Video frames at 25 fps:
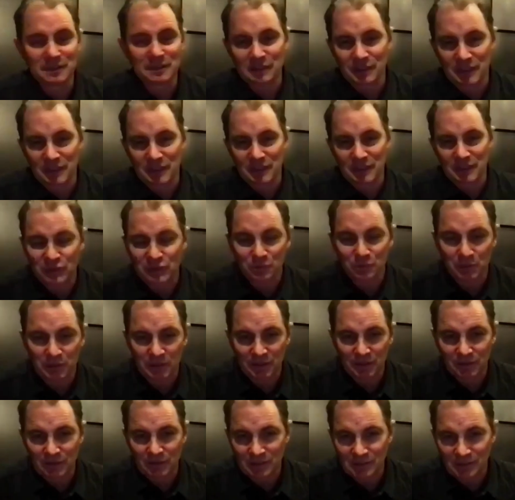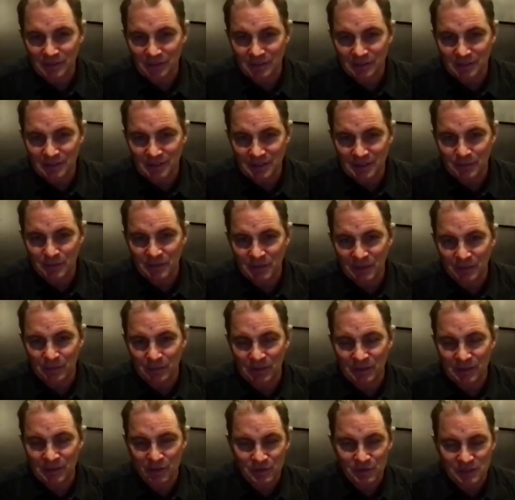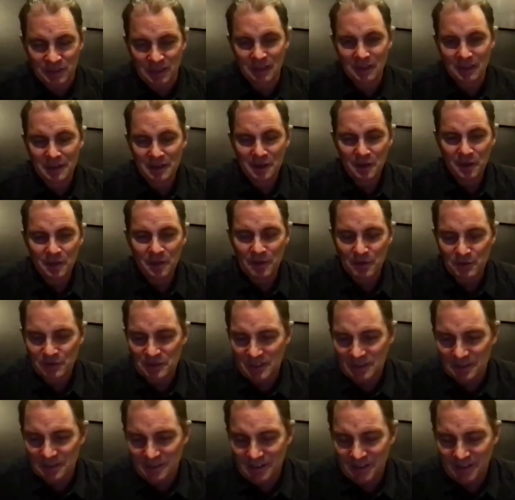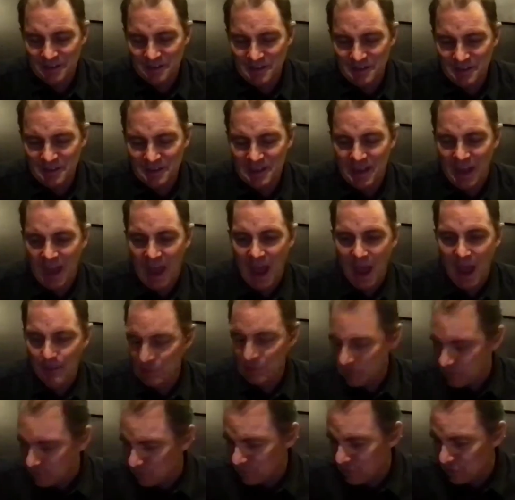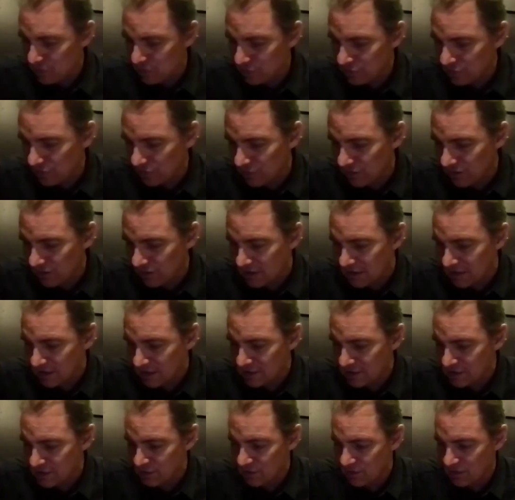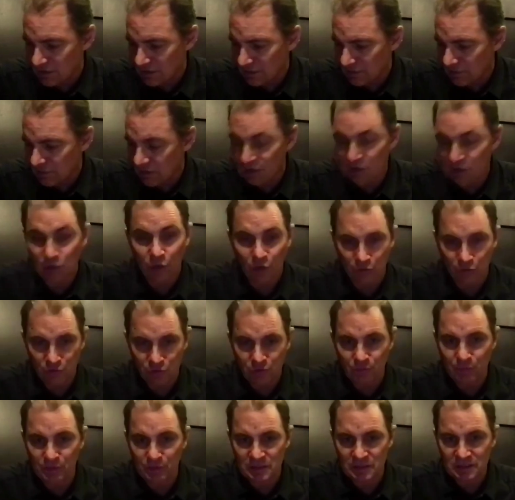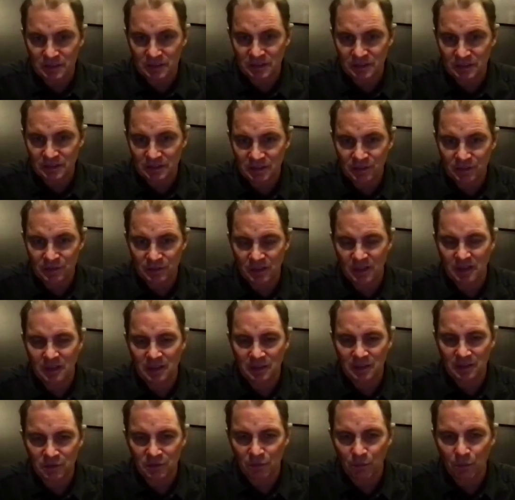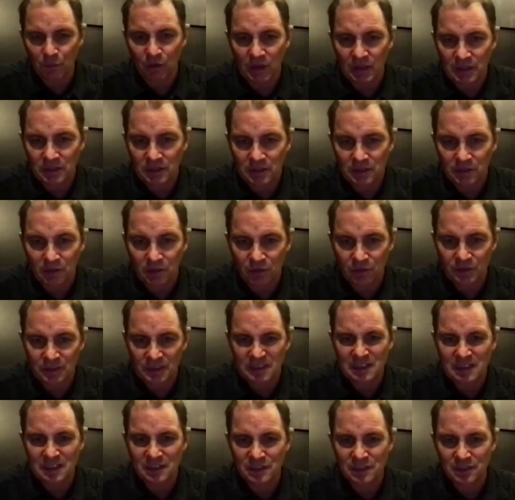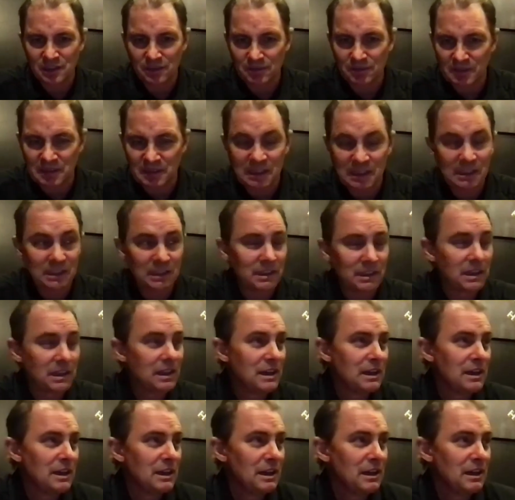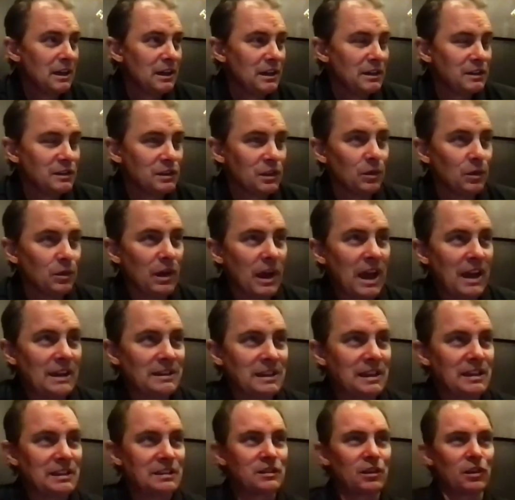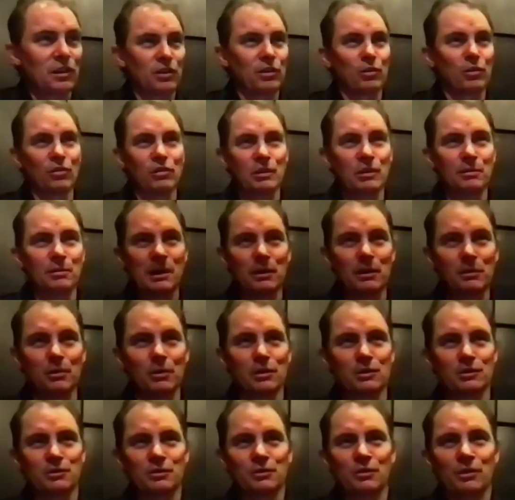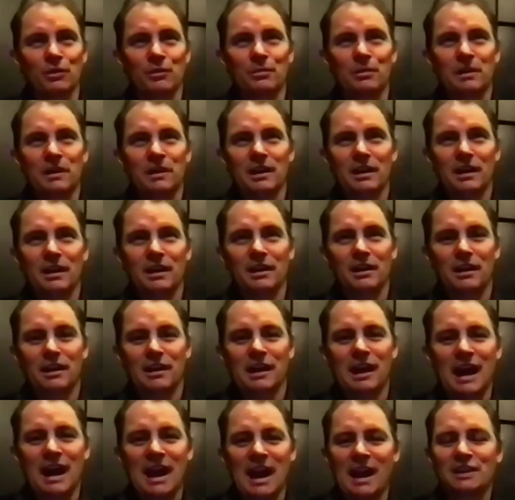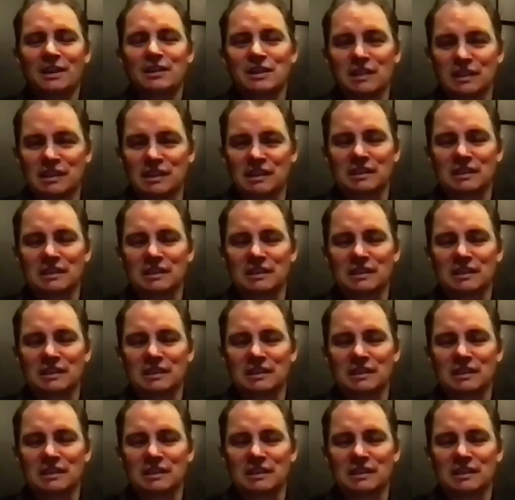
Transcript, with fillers: is going to get too big of a deep thing, but there's a thing that happens when you start getting into a larger business. There's a thing in your brain called decision fatigue. So as I started growing my wardrobe, I actually